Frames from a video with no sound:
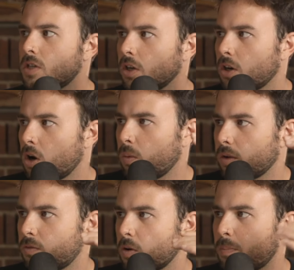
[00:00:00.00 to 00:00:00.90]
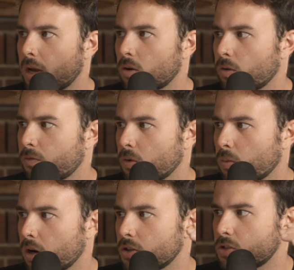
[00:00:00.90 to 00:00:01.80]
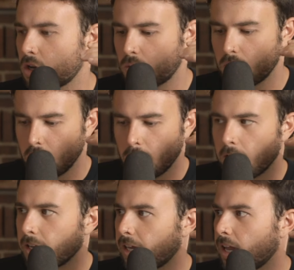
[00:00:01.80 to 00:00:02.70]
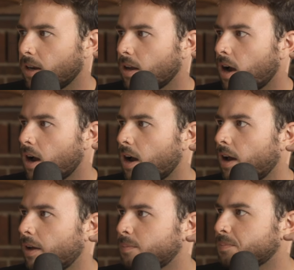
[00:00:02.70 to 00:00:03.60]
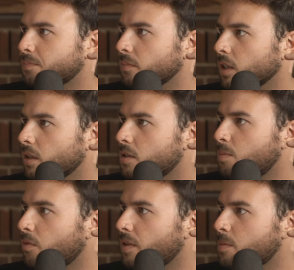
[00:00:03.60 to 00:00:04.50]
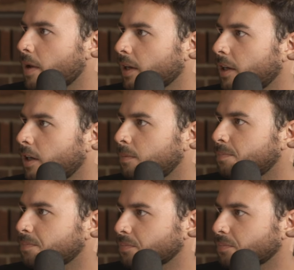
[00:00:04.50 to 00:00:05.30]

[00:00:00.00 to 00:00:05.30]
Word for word: to go in for better or for worse. So again, uh, let's move this back here.